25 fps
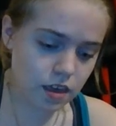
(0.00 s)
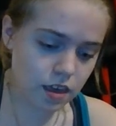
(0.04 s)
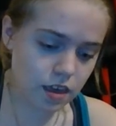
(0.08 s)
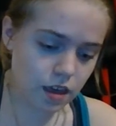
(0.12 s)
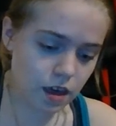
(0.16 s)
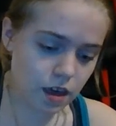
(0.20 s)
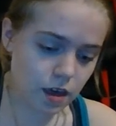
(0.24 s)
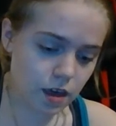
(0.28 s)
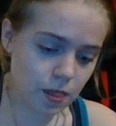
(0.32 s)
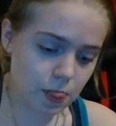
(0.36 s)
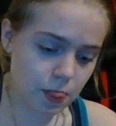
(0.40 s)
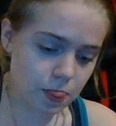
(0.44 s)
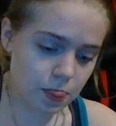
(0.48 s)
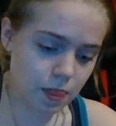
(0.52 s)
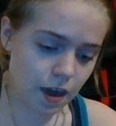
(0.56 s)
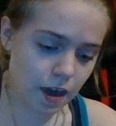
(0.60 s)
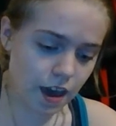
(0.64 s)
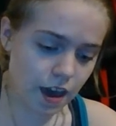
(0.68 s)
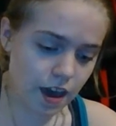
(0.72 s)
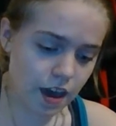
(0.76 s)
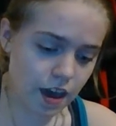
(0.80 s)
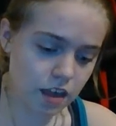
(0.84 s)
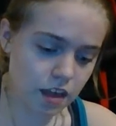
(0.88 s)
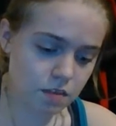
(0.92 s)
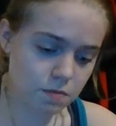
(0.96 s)
and
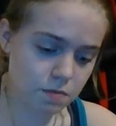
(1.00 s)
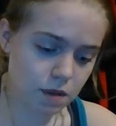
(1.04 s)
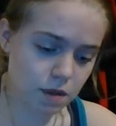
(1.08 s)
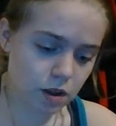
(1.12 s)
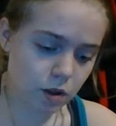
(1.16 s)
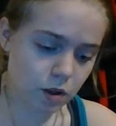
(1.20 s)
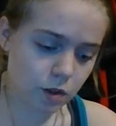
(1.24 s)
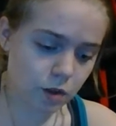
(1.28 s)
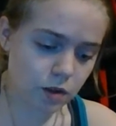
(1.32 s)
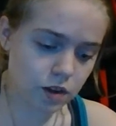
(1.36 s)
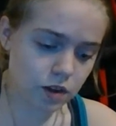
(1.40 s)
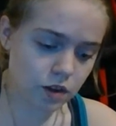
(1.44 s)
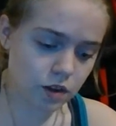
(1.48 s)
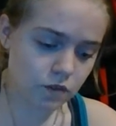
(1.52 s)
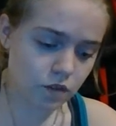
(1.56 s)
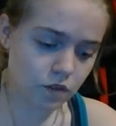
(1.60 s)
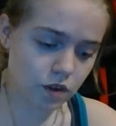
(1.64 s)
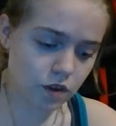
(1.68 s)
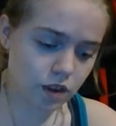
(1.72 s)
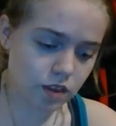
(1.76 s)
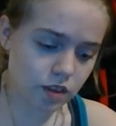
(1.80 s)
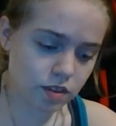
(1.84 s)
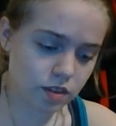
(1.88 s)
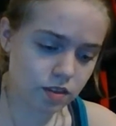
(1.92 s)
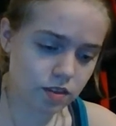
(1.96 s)
that has made all the
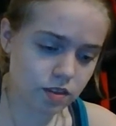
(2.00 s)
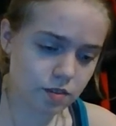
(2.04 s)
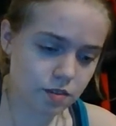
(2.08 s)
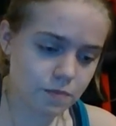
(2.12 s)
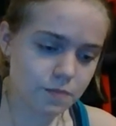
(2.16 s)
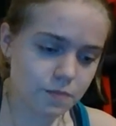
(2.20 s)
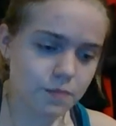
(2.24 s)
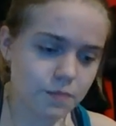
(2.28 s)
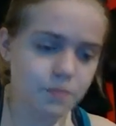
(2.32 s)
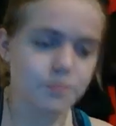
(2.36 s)
difference.